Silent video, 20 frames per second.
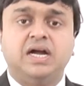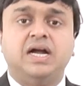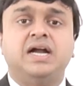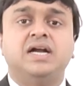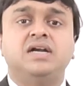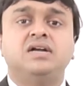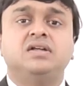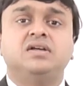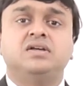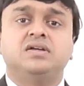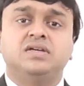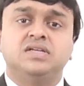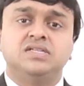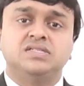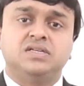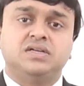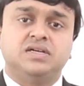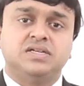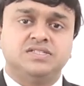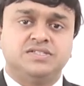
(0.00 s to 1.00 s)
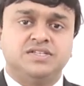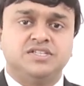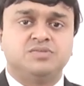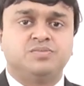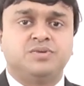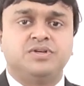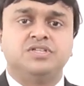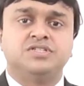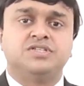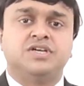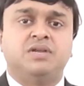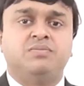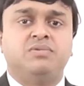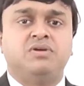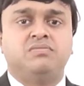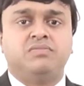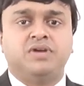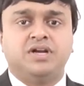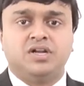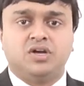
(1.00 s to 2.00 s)
and his assessment shall
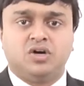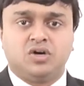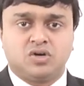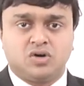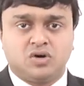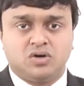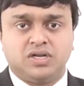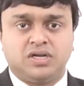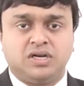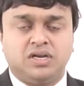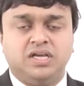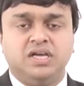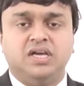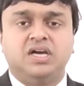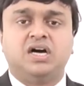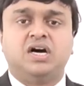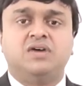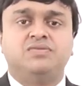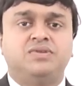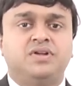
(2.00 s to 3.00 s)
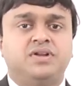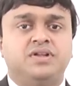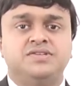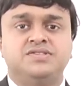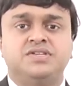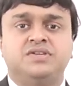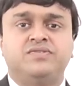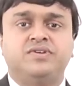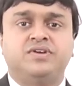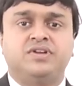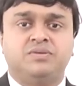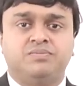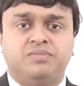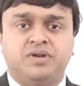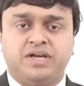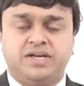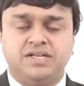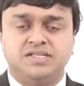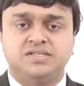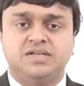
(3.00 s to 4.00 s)
be made accordingly after receiving
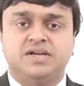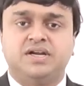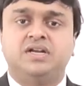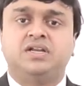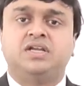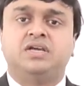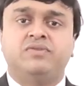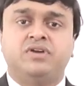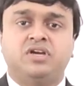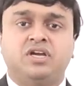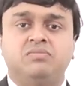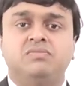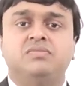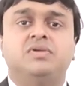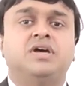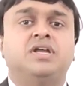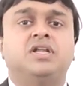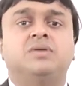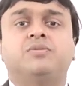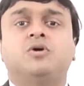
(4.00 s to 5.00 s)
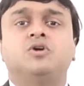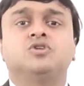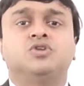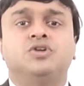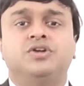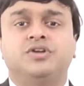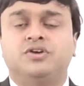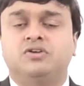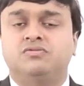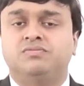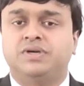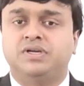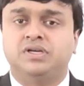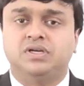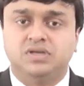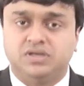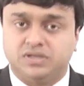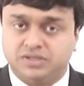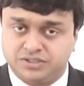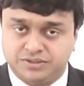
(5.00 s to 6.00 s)
replies and giving him an opportunity of being
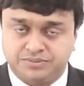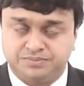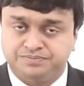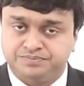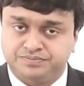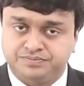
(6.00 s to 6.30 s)
heard.